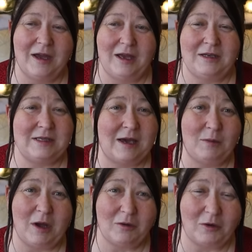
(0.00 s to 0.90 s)
and
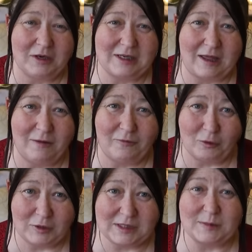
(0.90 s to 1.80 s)
we all got together for
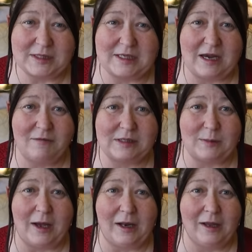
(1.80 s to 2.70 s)
Christmas Day
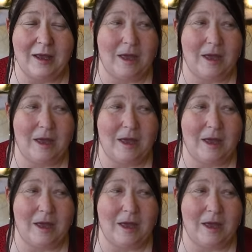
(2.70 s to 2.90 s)
as well.